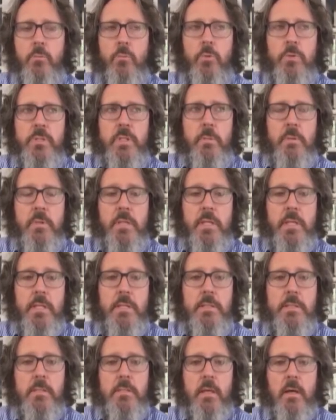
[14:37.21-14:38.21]
some of
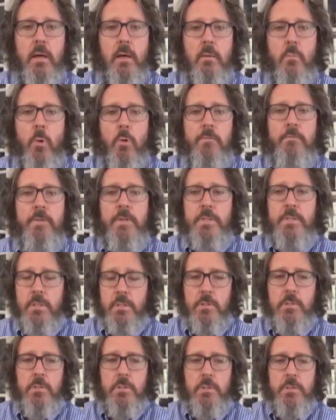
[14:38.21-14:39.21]
these more
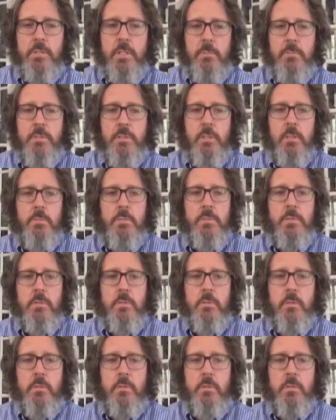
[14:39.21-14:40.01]
physical symptoms,